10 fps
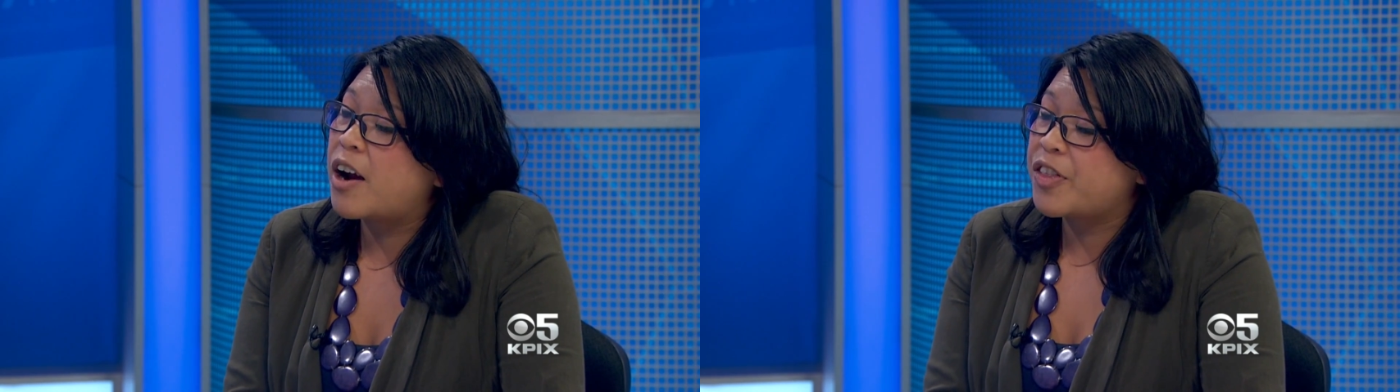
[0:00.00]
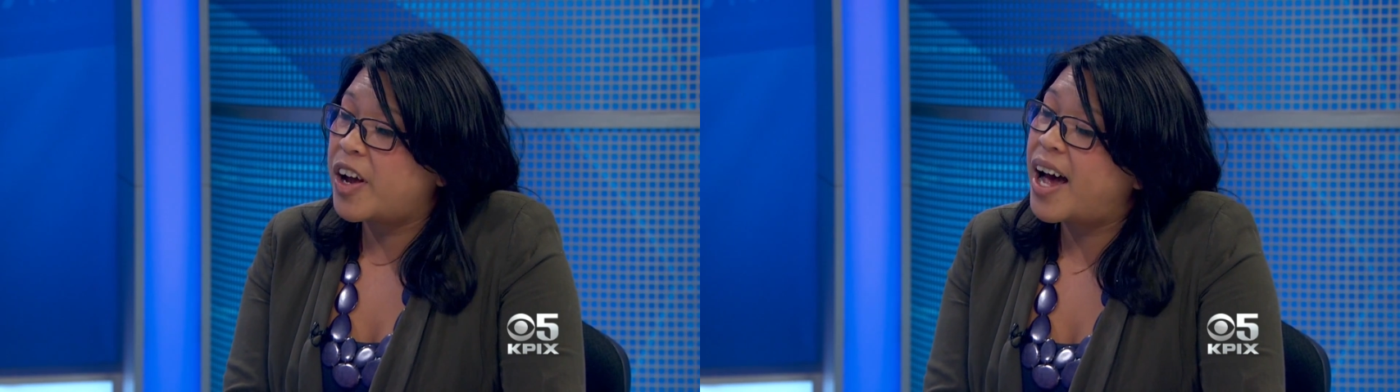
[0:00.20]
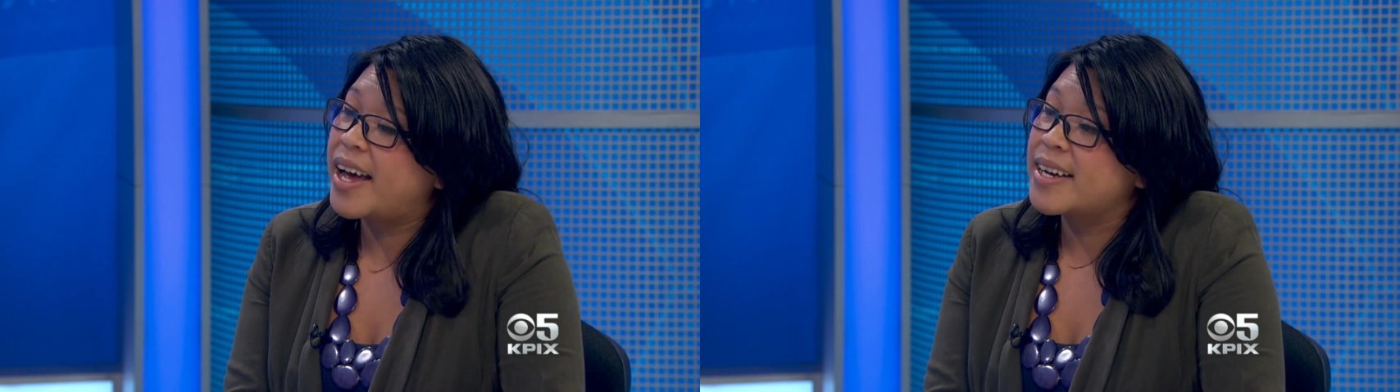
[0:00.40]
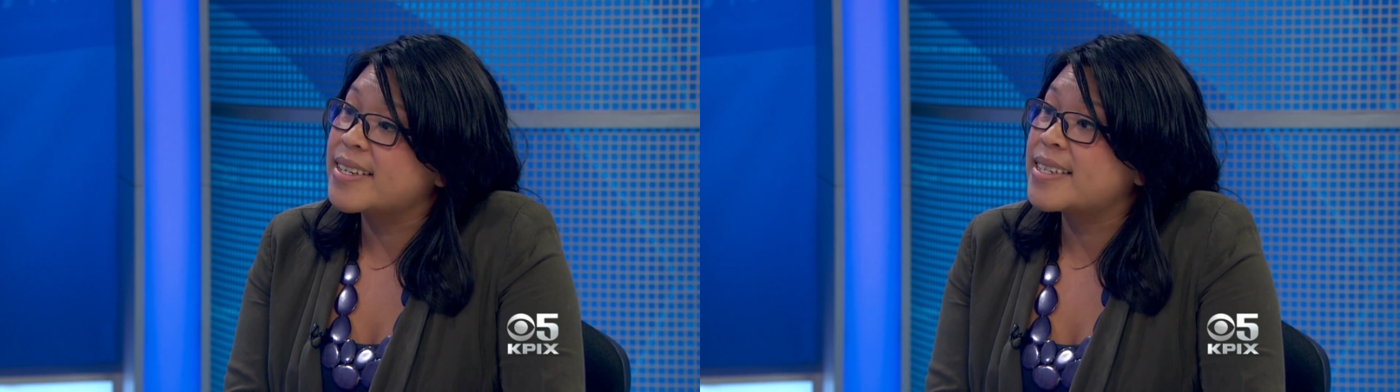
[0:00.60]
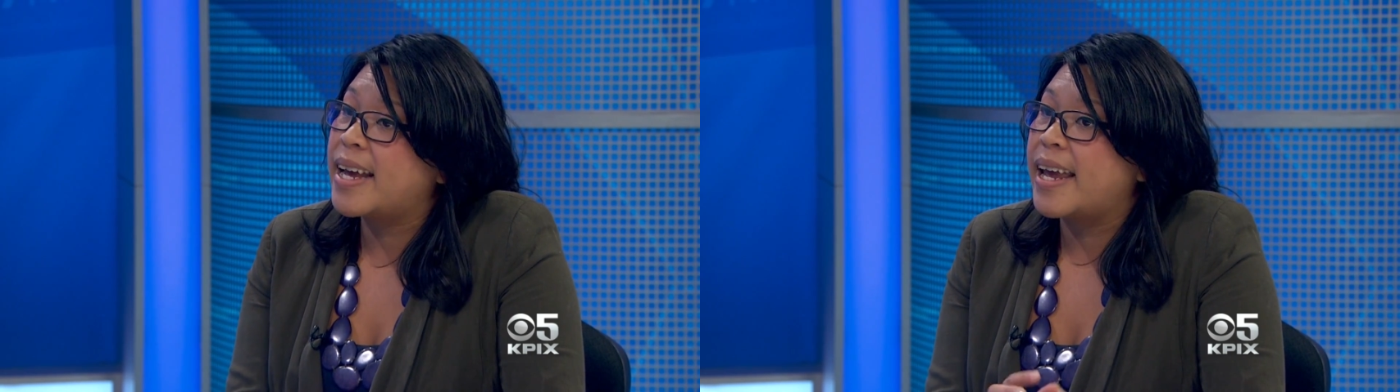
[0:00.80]
are the
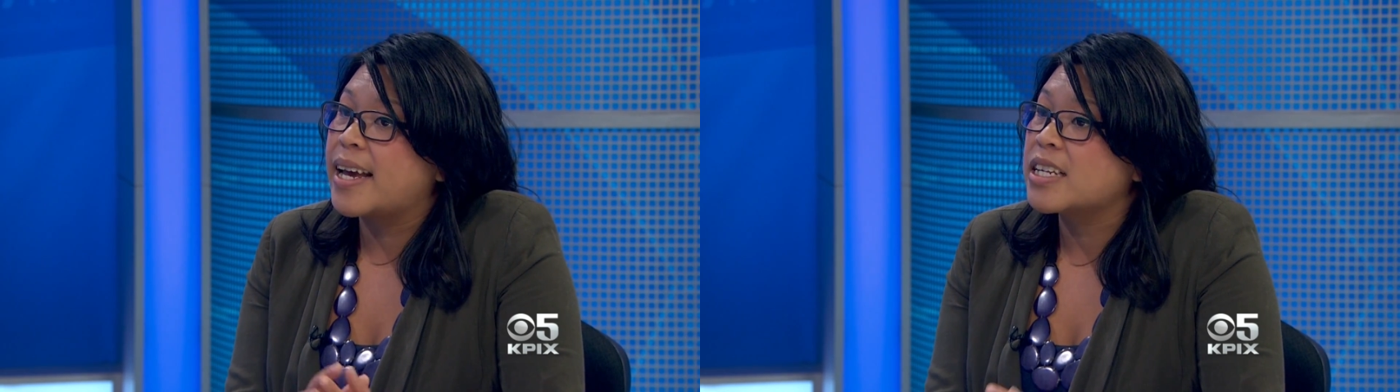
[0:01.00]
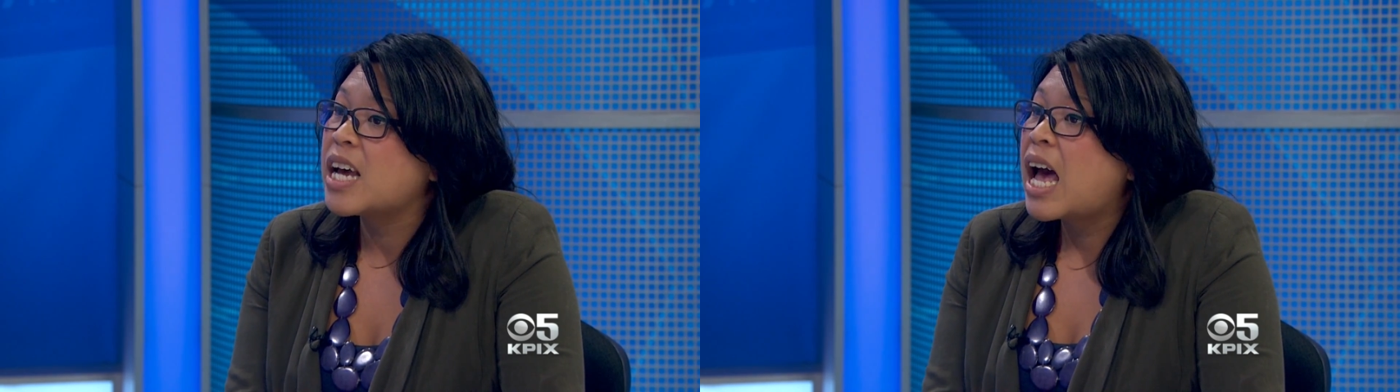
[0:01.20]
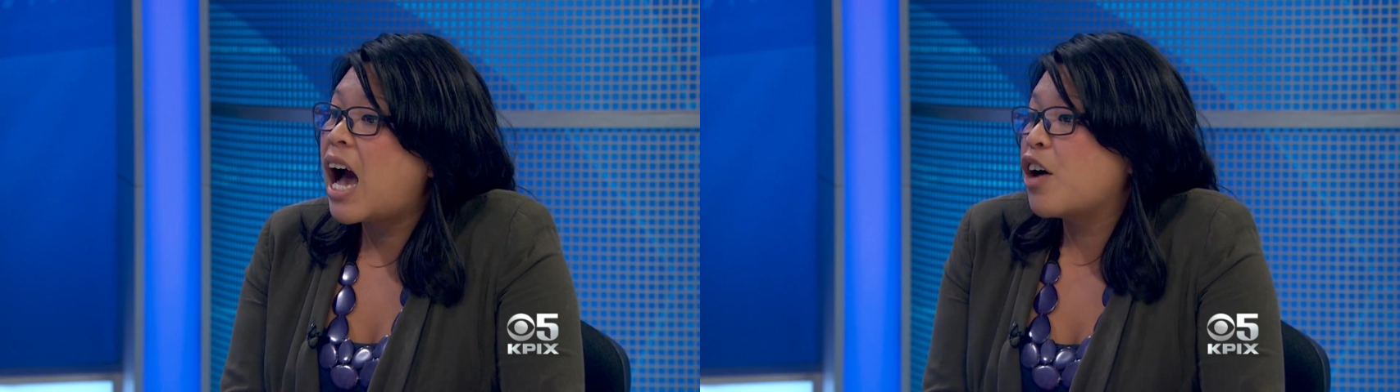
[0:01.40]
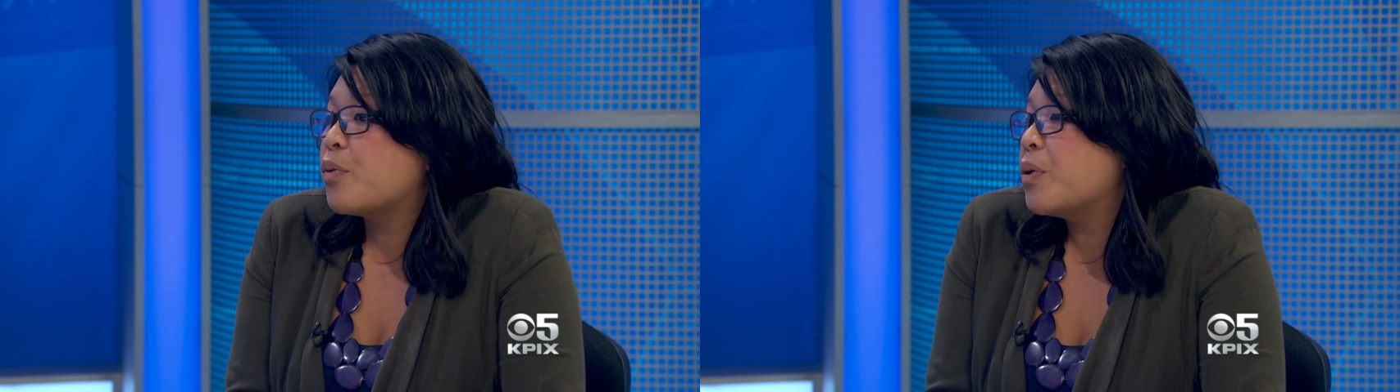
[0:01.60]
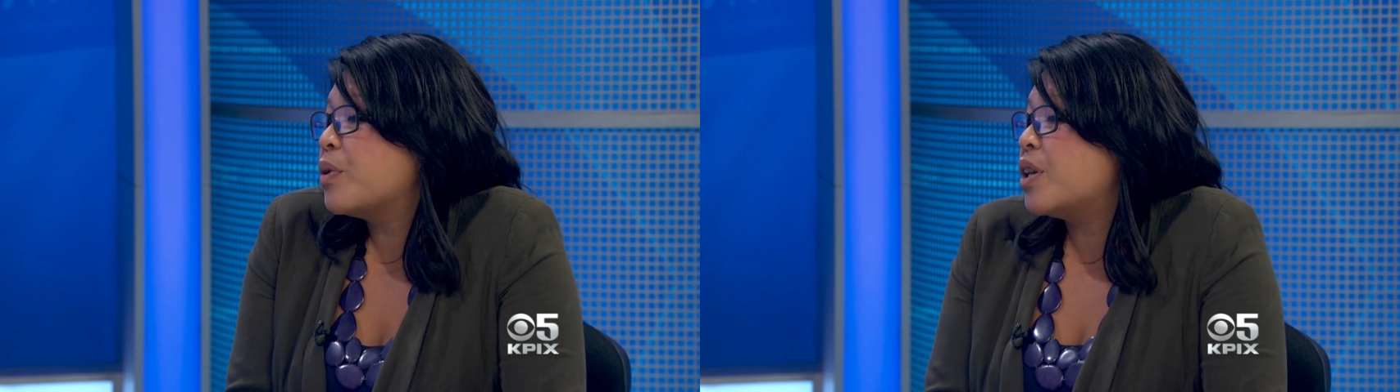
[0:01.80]
highest, and how
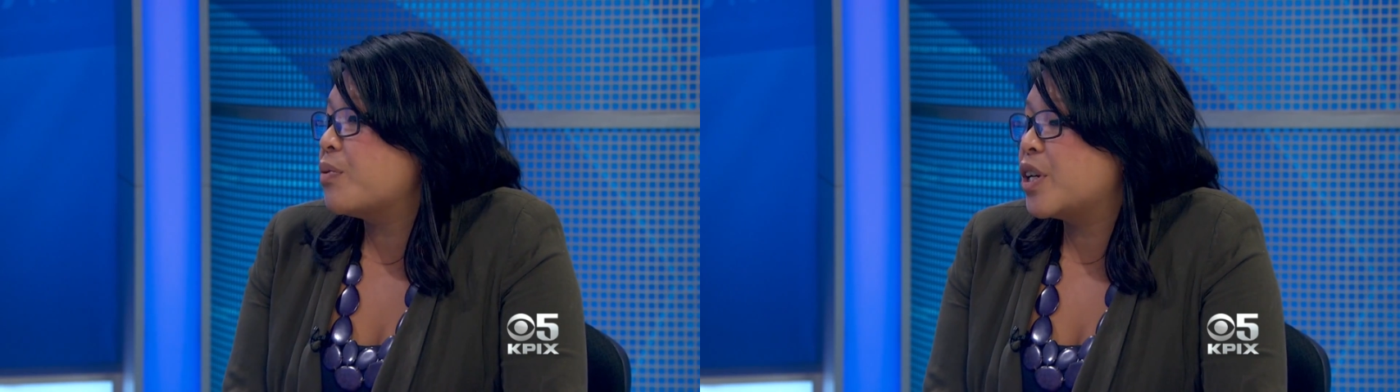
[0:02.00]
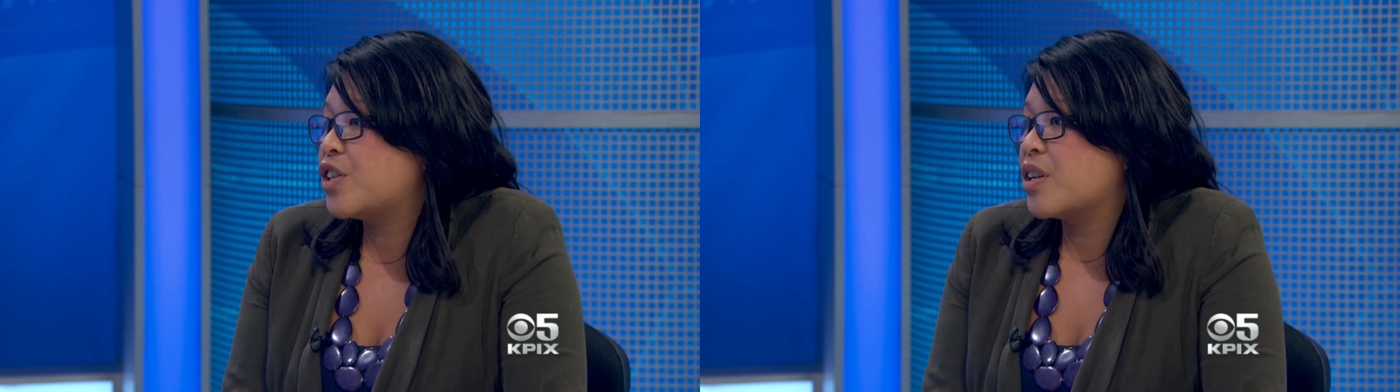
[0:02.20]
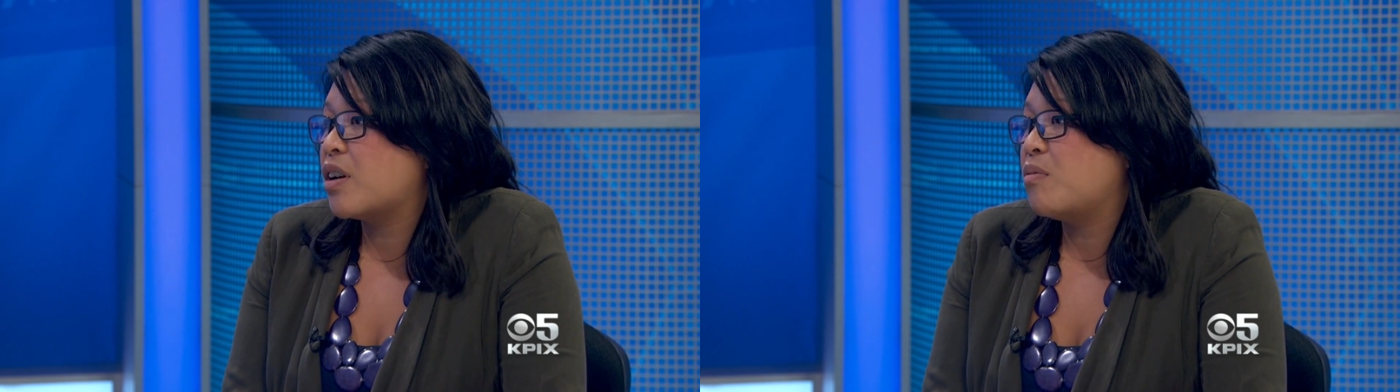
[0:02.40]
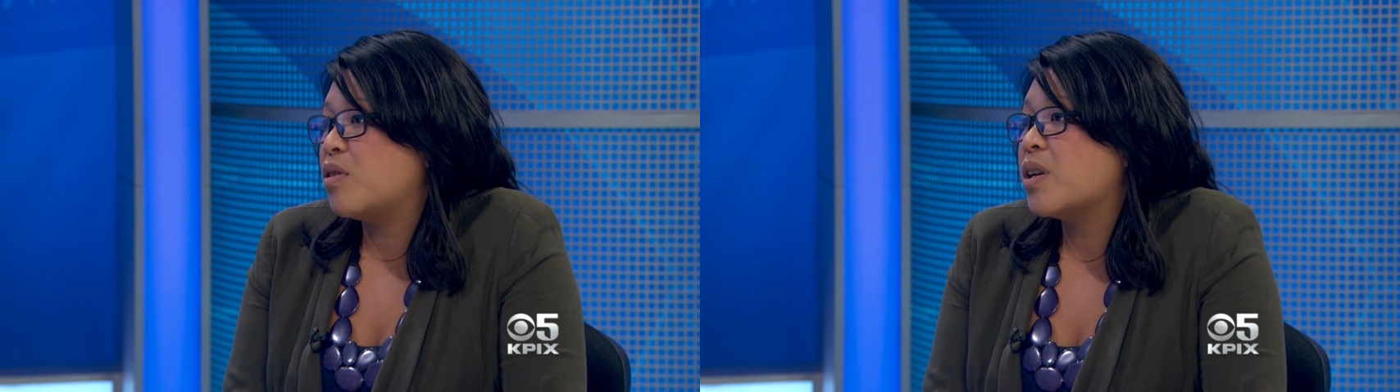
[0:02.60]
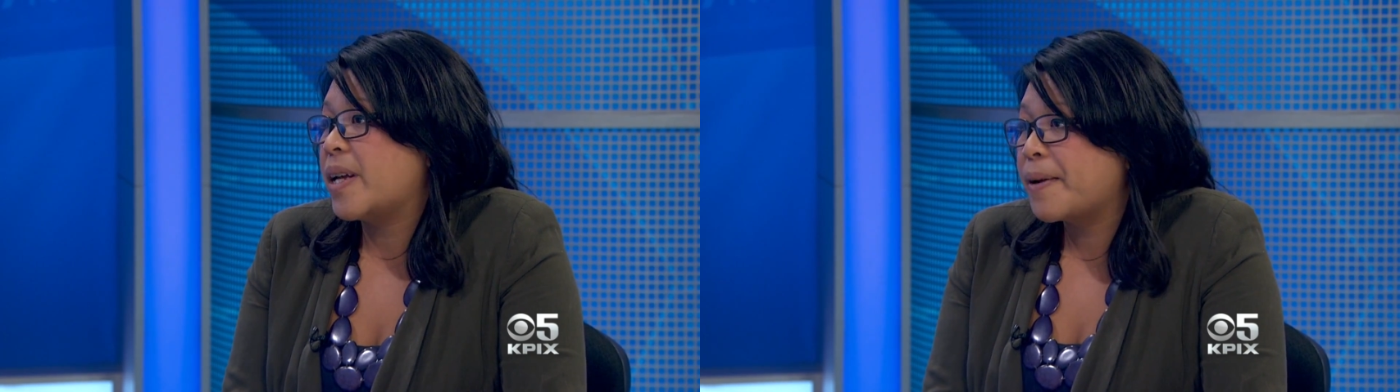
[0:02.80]
do we really reach the
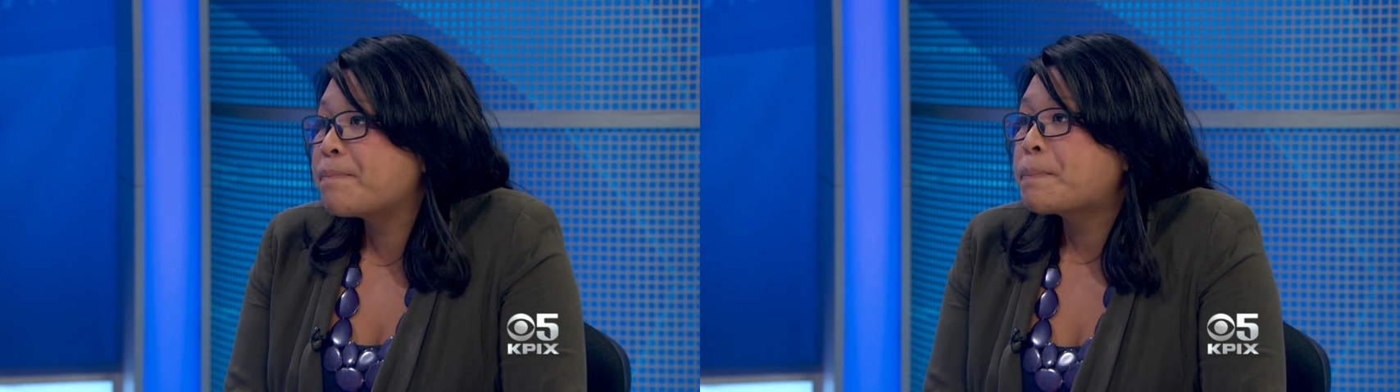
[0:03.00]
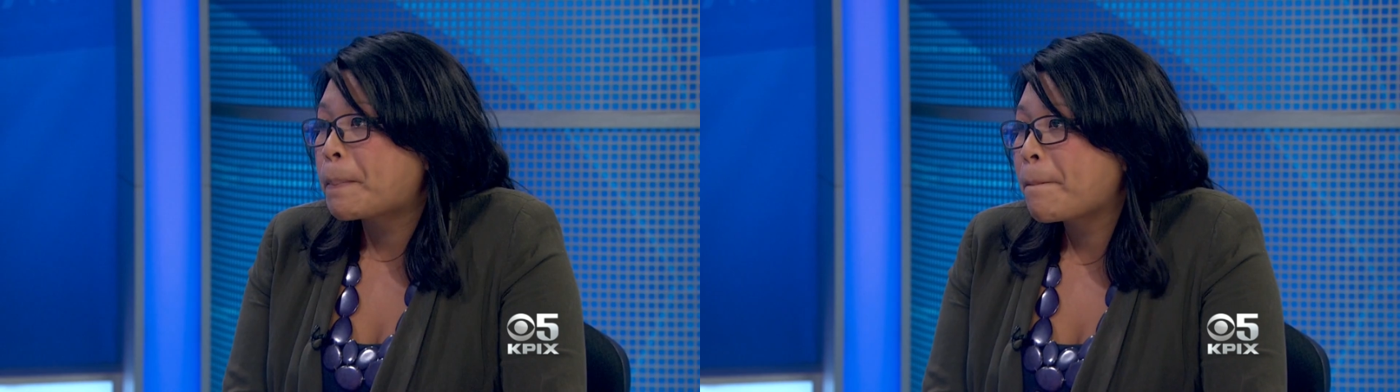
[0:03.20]
community?